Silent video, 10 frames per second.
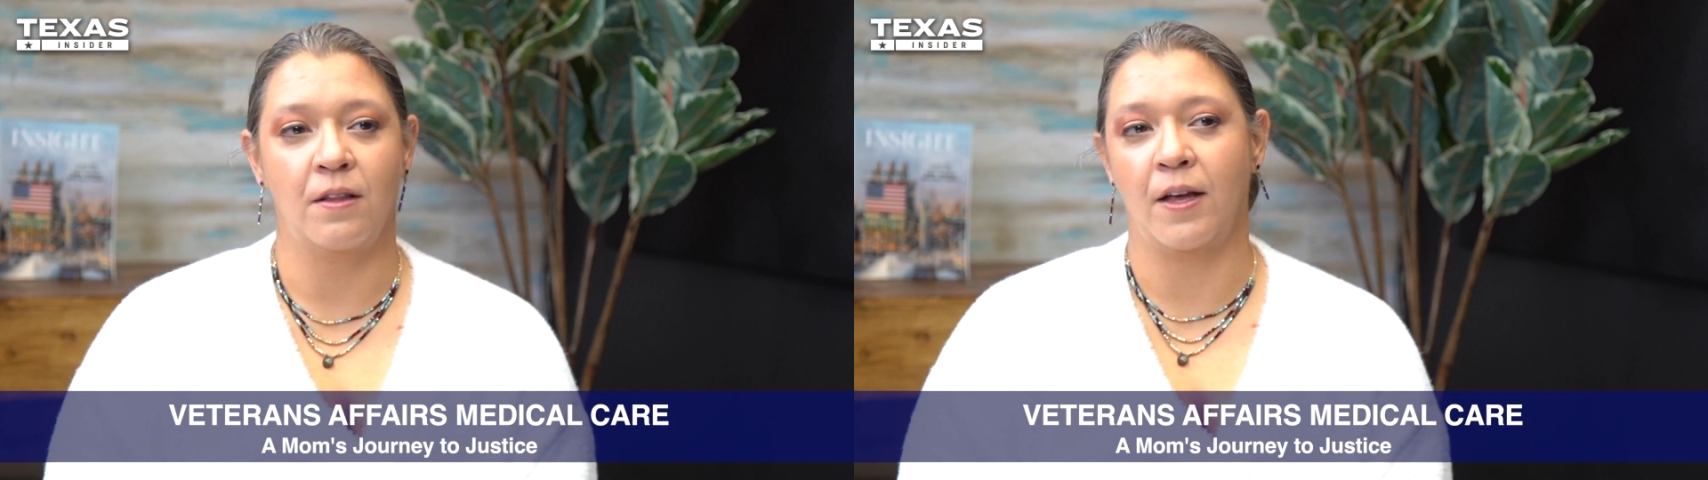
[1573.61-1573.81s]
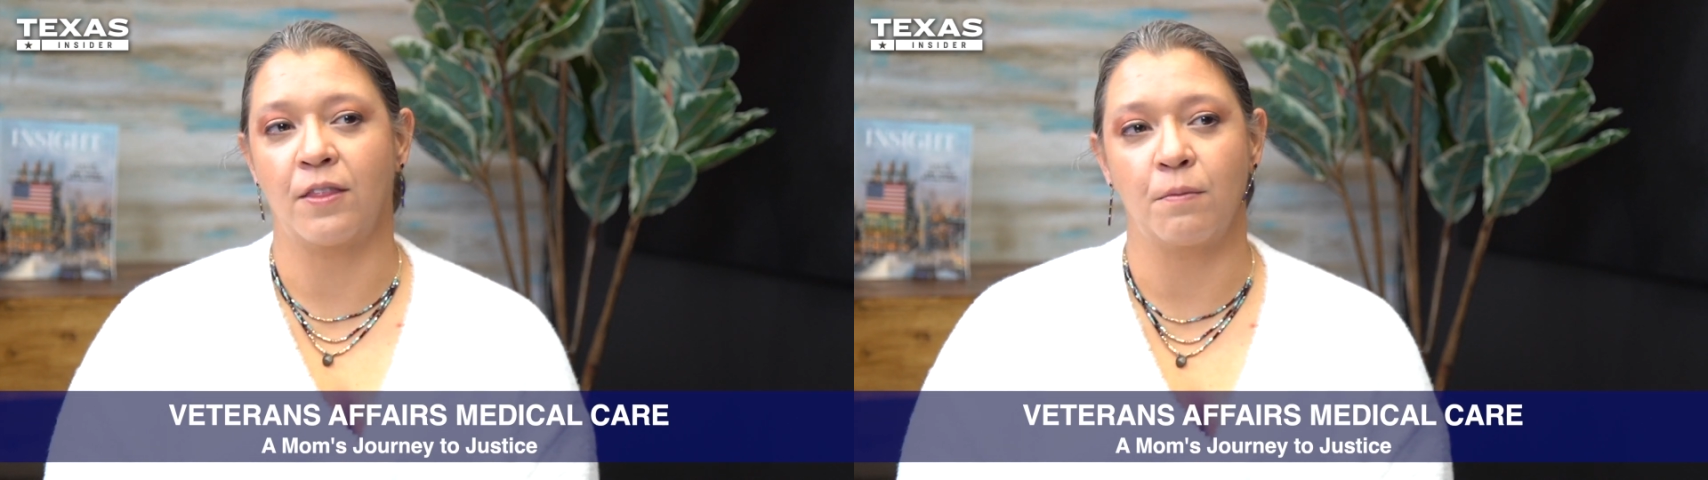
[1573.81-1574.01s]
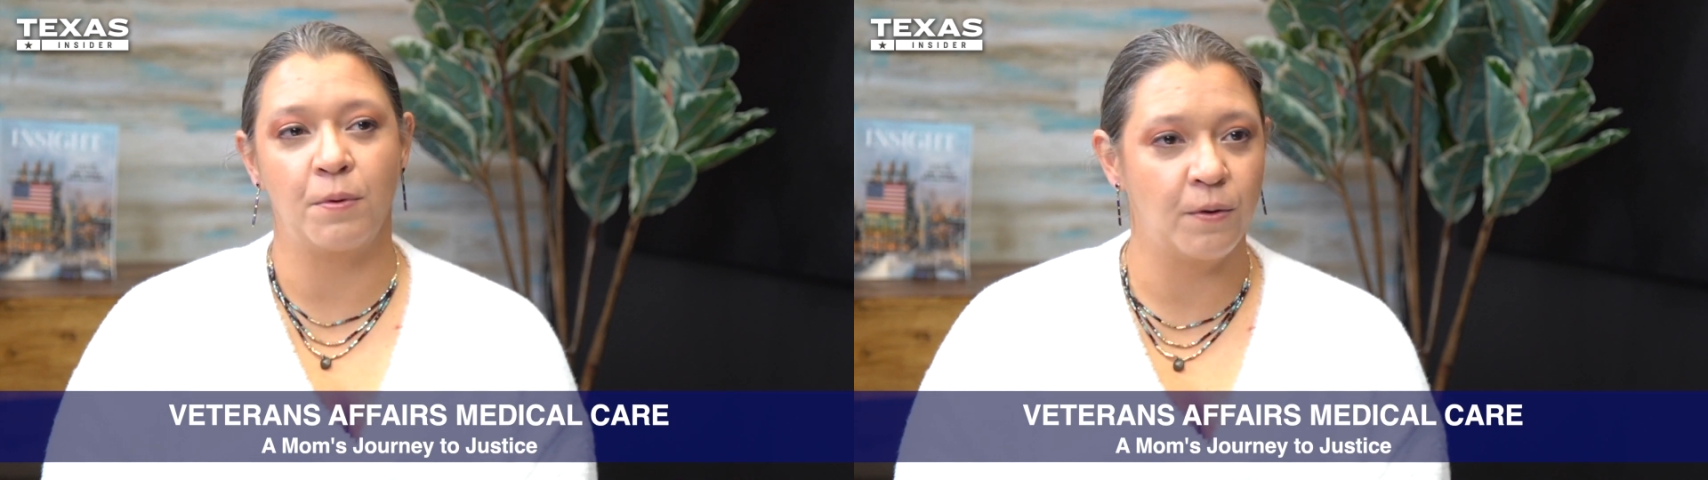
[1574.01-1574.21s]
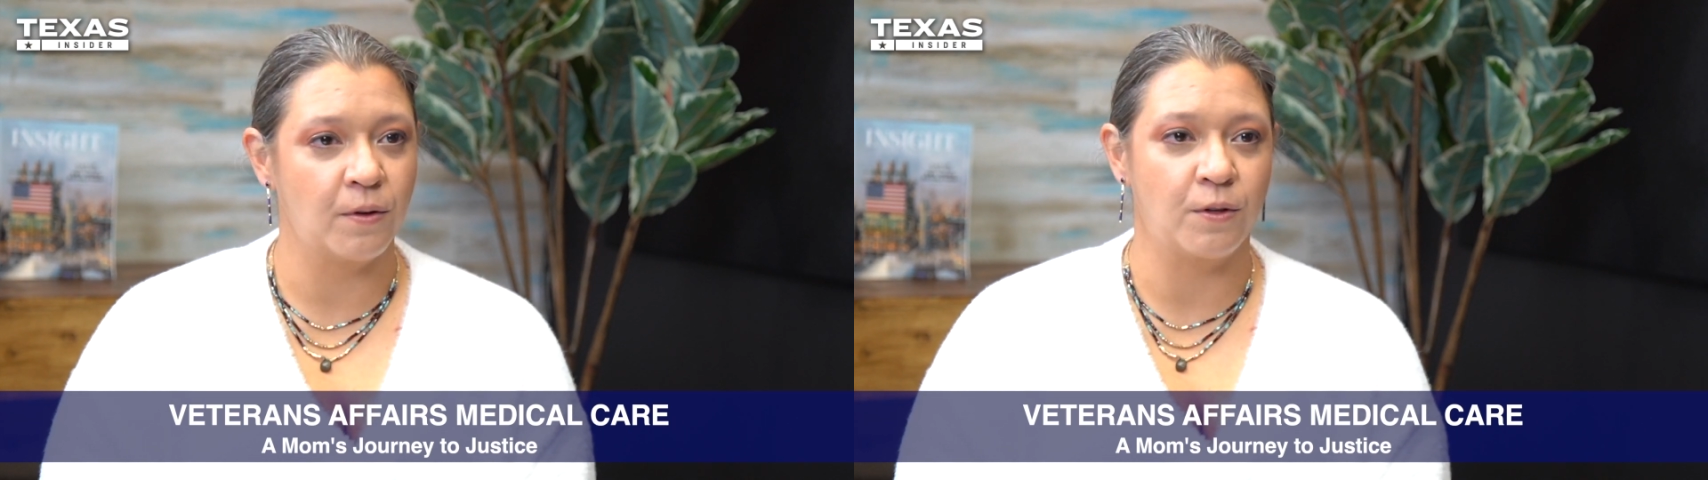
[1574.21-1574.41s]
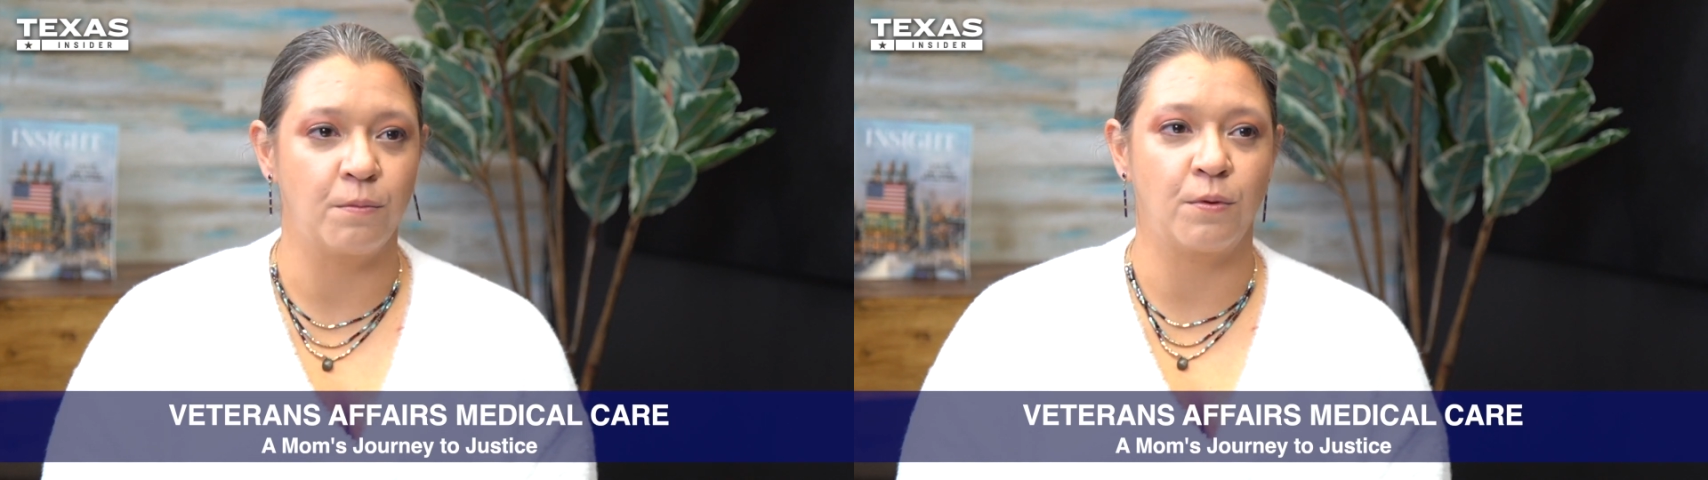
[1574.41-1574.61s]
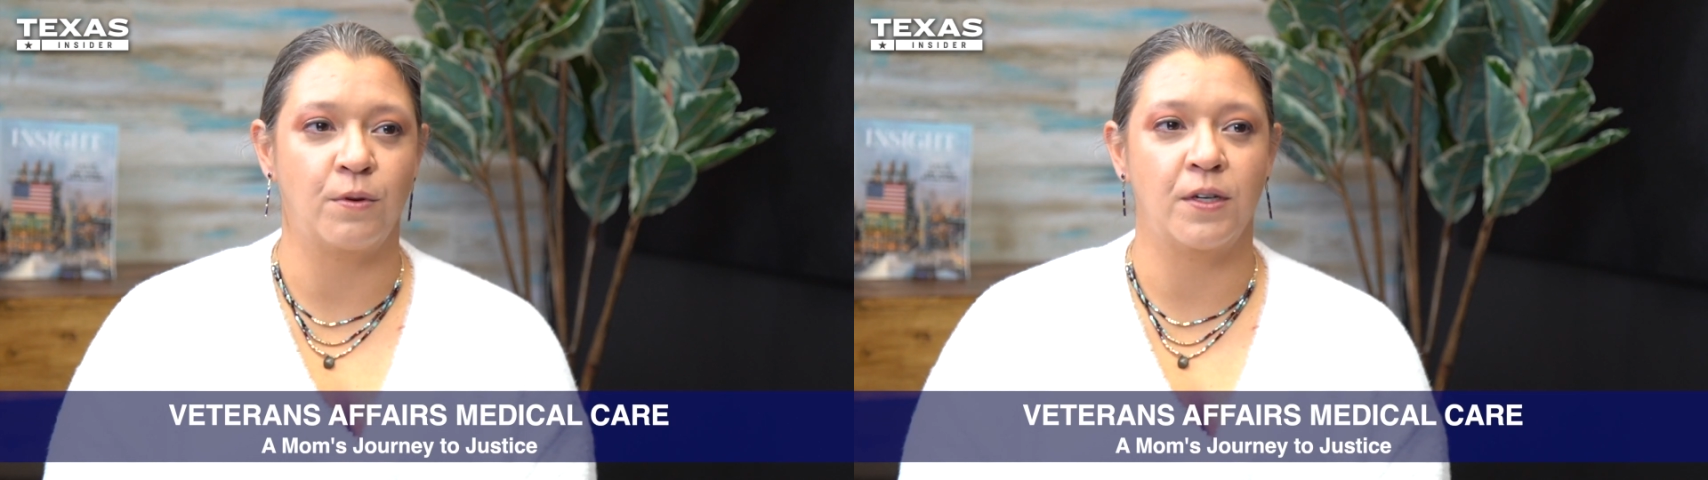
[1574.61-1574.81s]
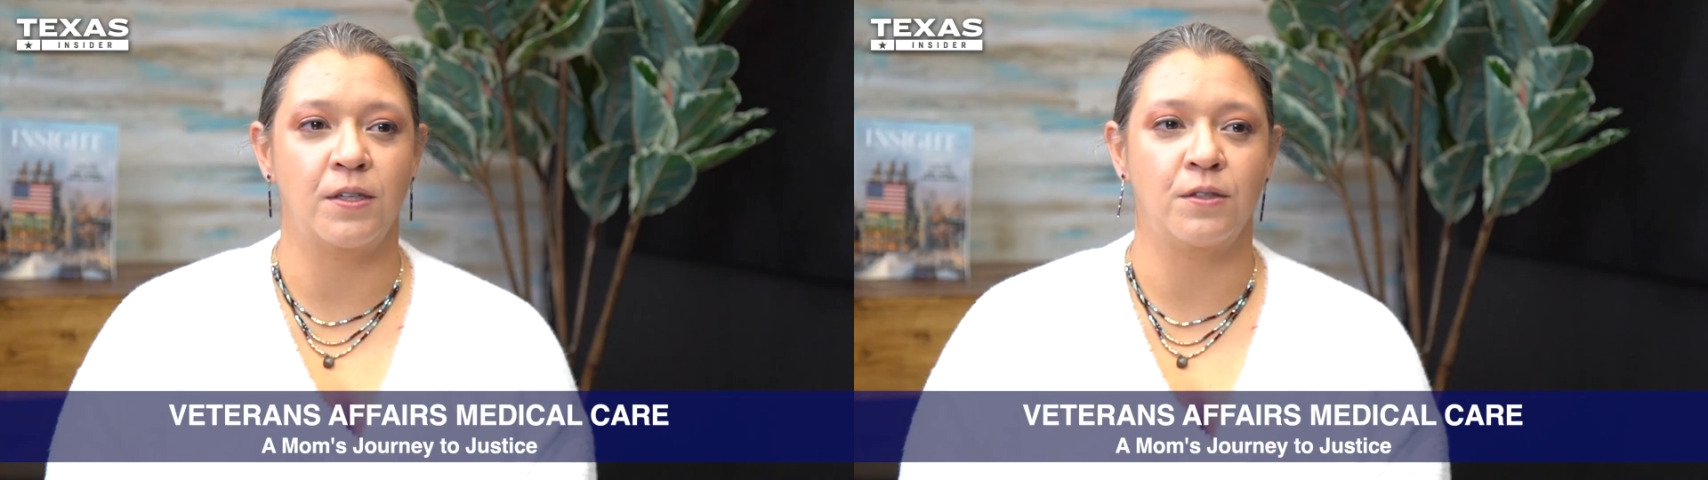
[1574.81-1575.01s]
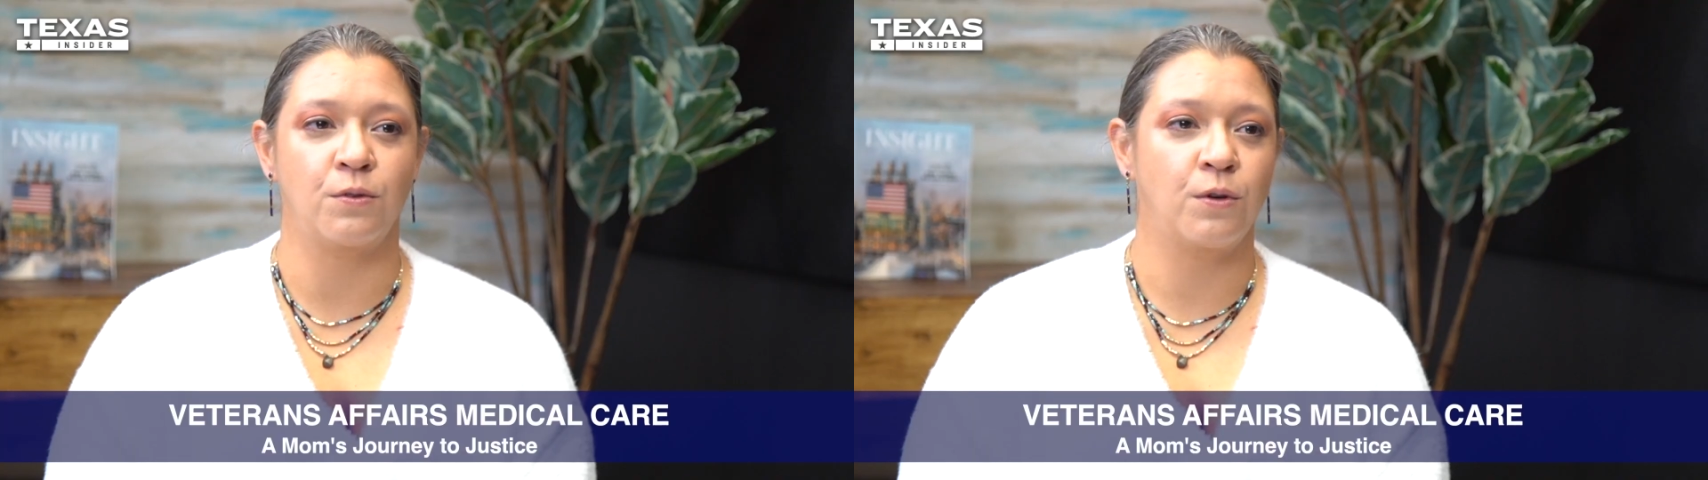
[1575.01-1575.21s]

like the Boogaloo Boys